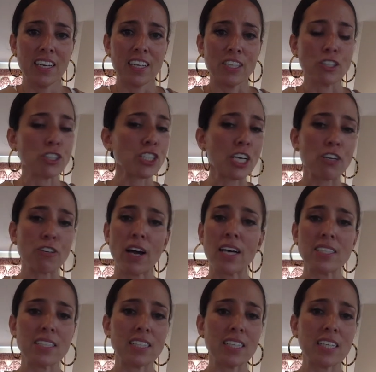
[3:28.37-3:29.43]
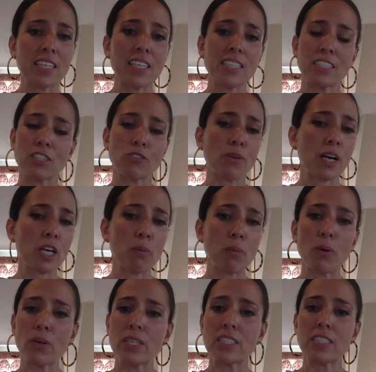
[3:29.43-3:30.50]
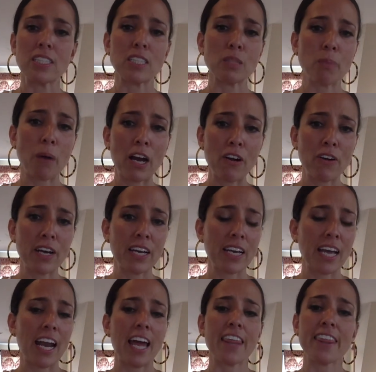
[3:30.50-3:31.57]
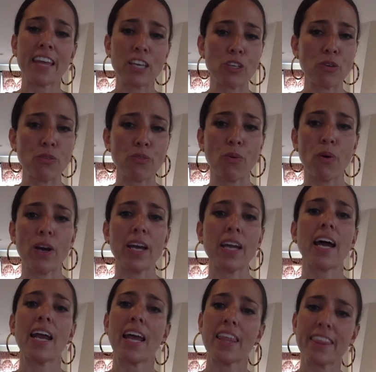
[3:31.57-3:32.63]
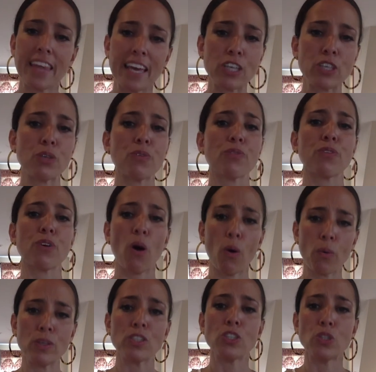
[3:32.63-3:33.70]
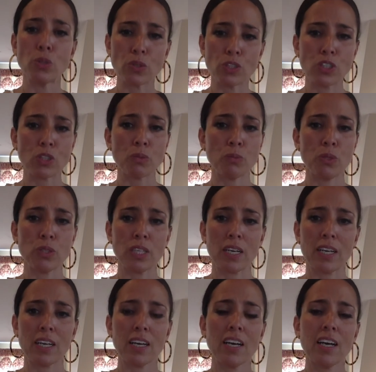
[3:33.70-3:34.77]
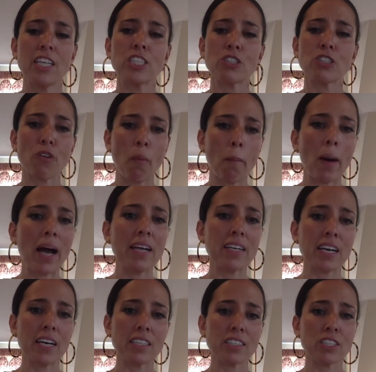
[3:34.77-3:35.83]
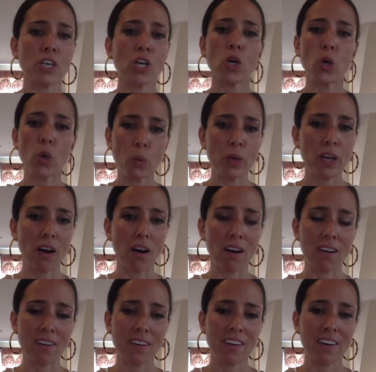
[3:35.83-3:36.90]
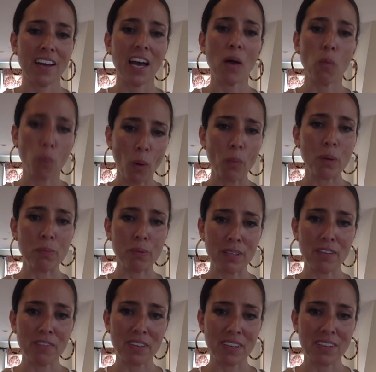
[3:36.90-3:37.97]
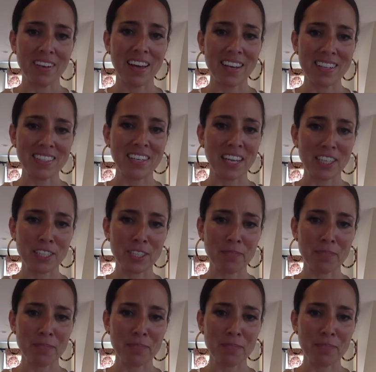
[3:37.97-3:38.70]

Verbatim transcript: Your generosity is incredible, it's inspiring, and I thank you for it. And I thank you for always using your music to remind us who we are and what we believe in as a nation.